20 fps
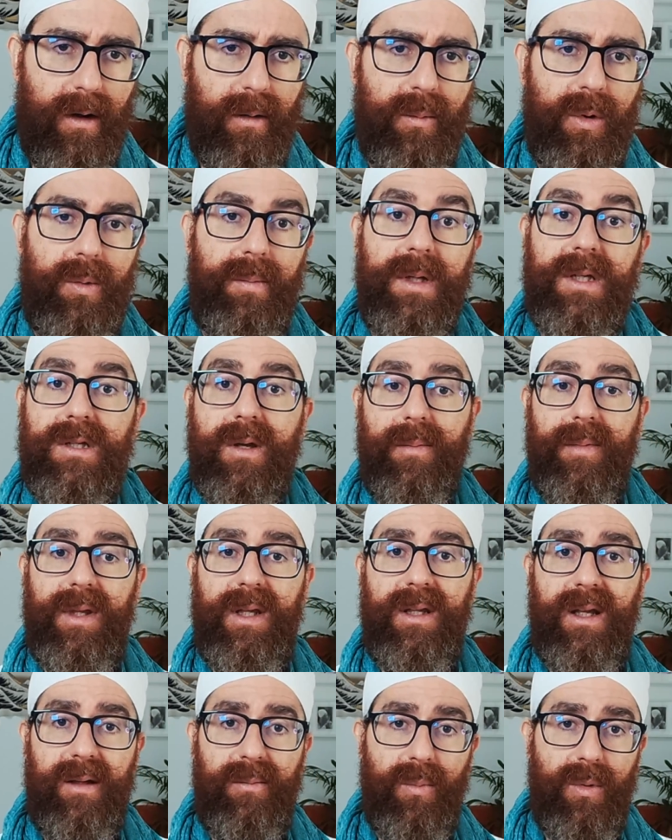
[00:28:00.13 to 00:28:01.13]
would be
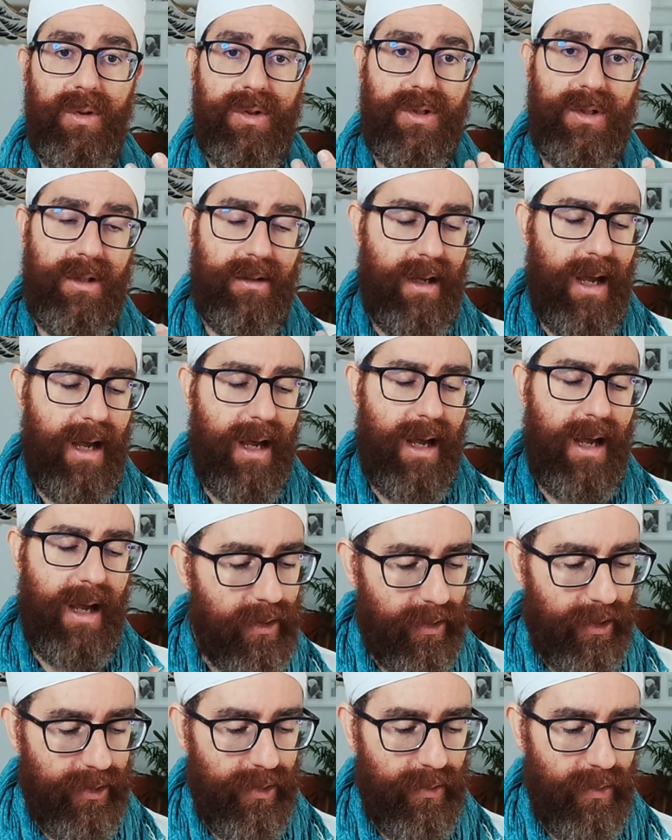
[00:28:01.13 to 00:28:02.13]
something that would
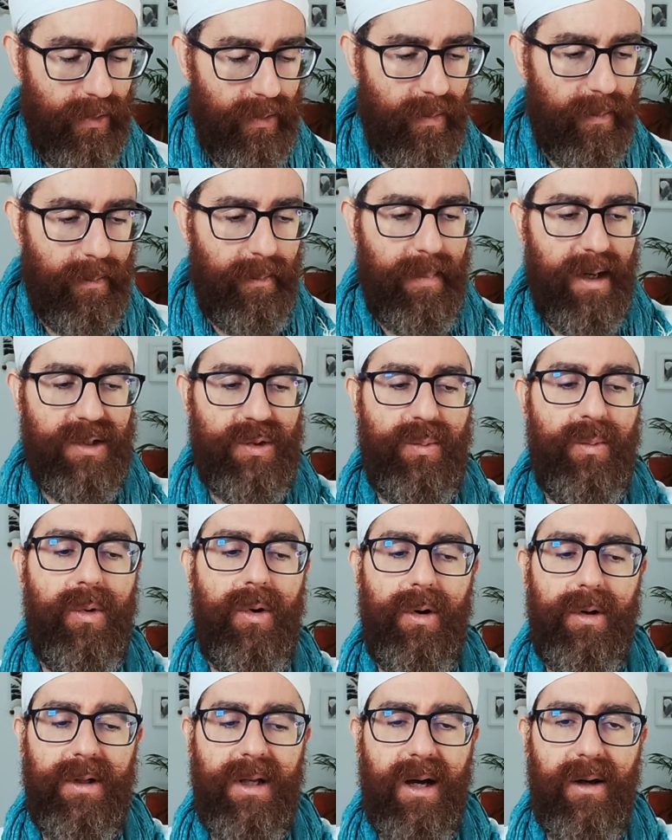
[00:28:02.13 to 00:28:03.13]
anchor you much
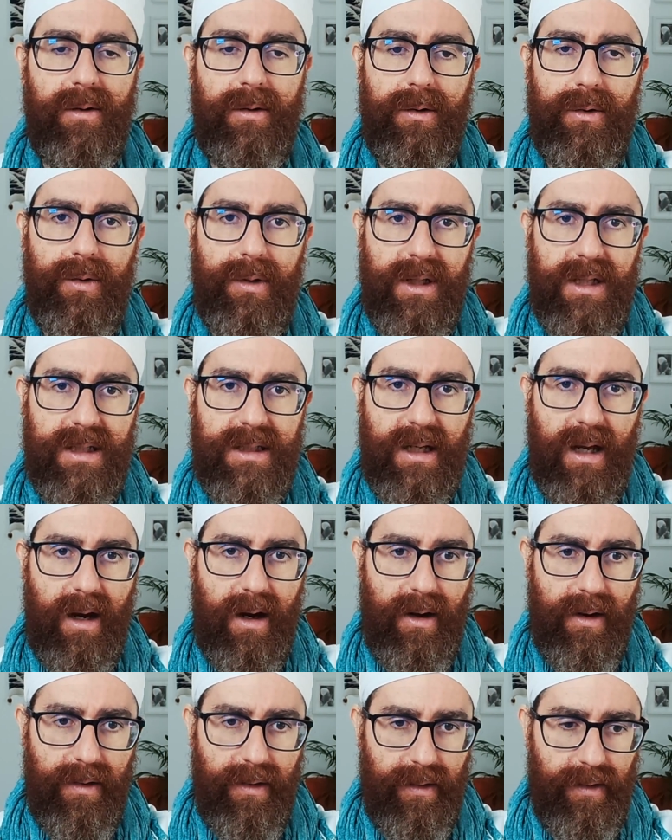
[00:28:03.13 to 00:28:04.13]
more down to this
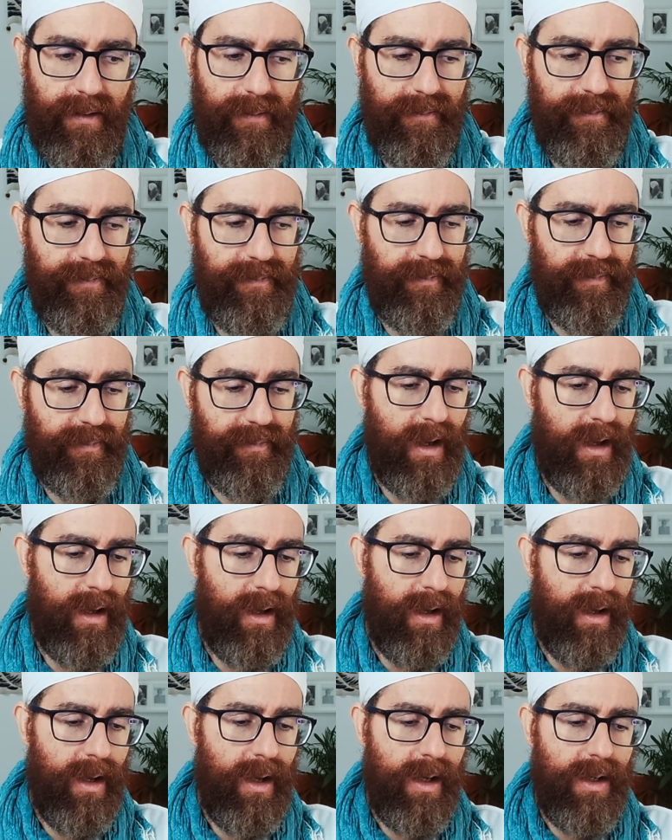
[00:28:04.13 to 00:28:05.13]
earth.
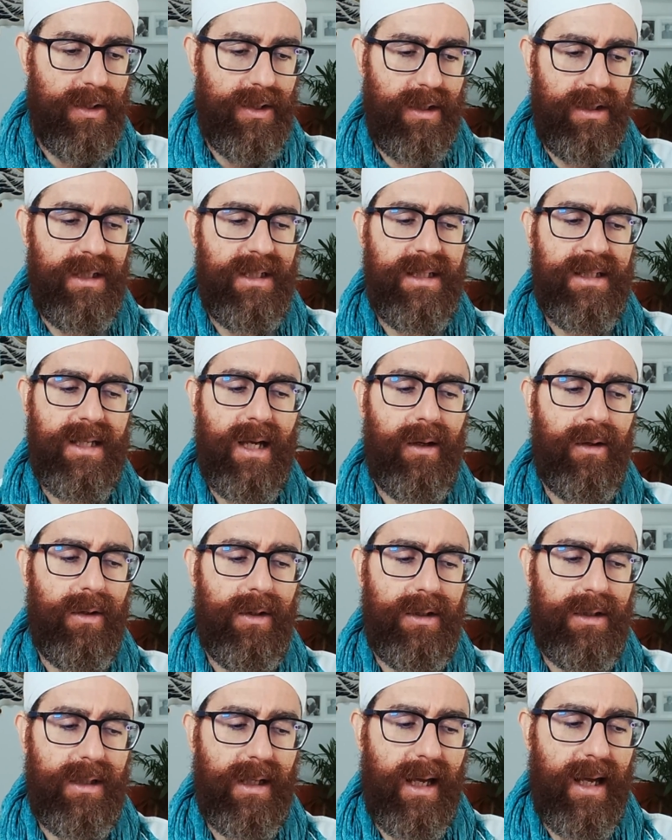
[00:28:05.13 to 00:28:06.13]
So this is a
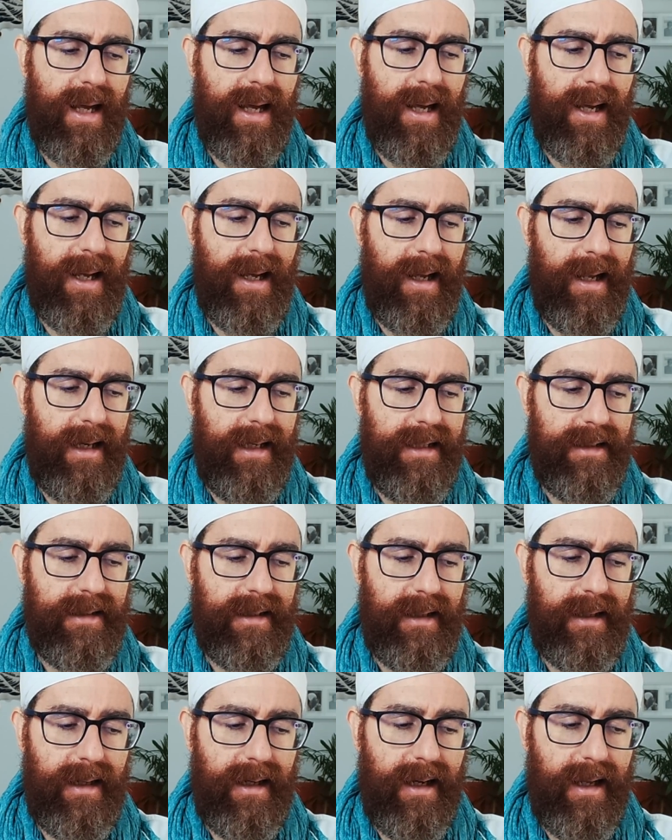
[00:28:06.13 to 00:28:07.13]
good
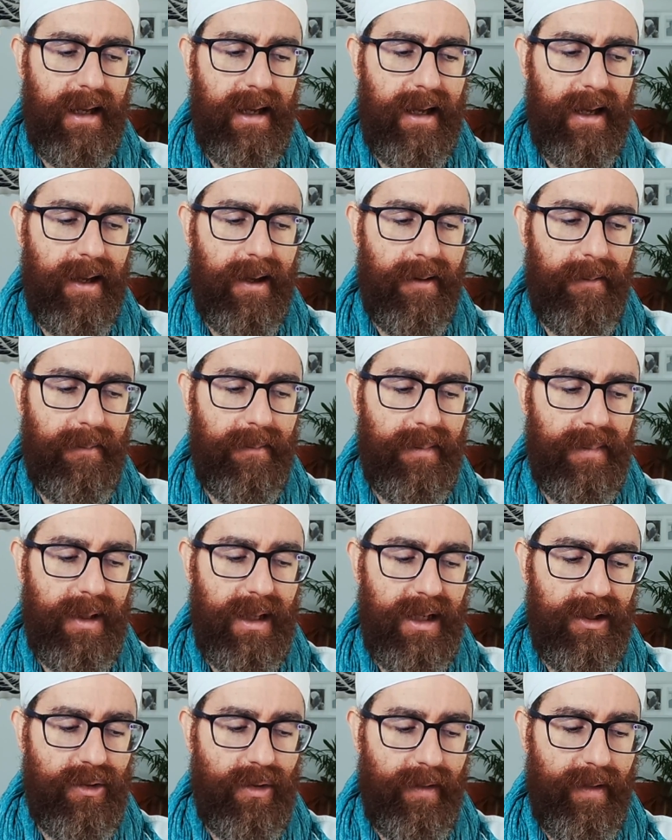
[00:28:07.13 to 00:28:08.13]
little
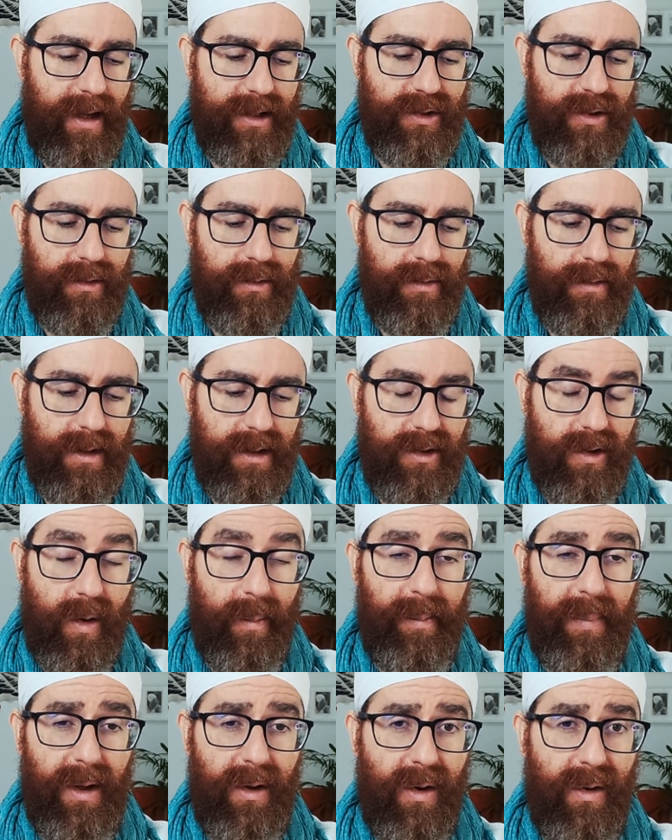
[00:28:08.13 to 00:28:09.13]
introduction to the
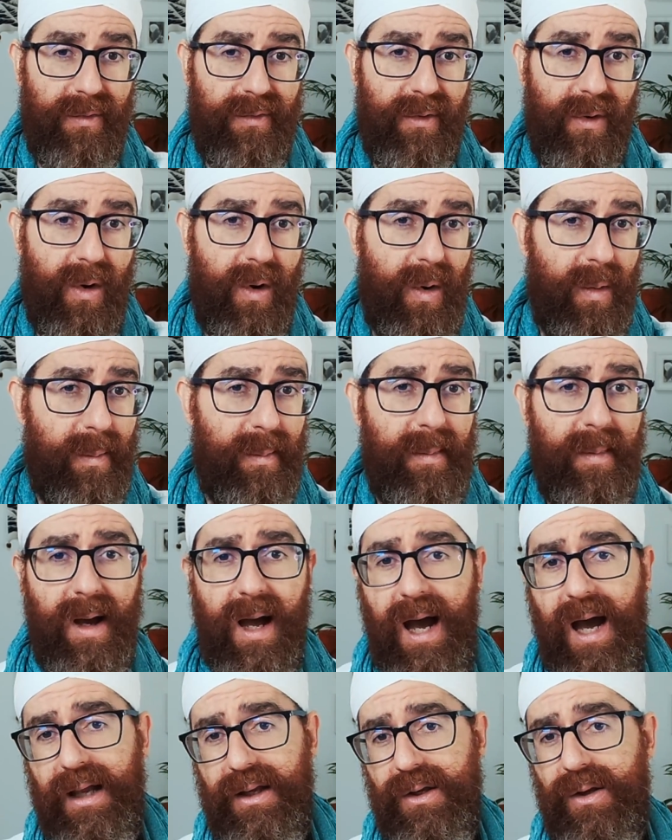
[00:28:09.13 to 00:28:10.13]
topic of Om
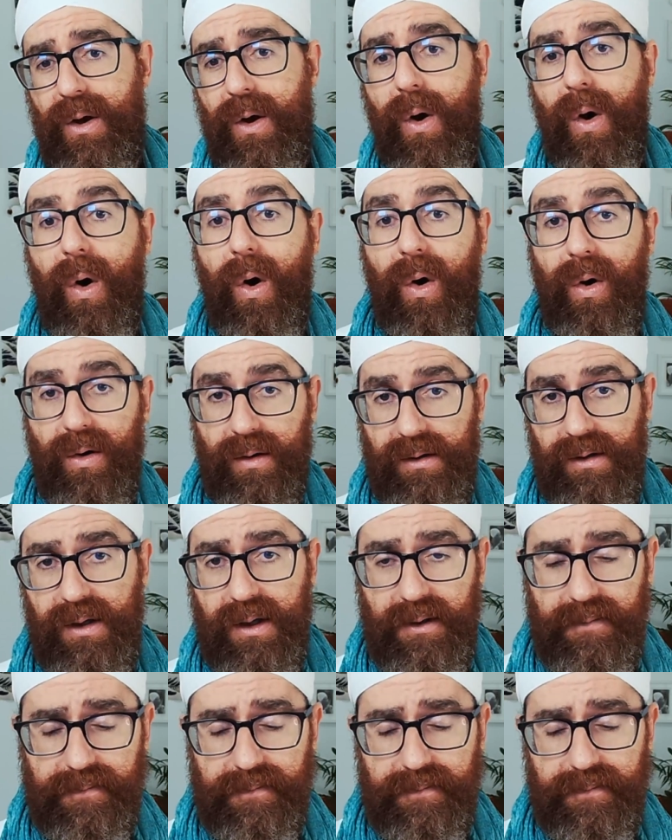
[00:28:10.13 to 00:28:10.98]
and Ong.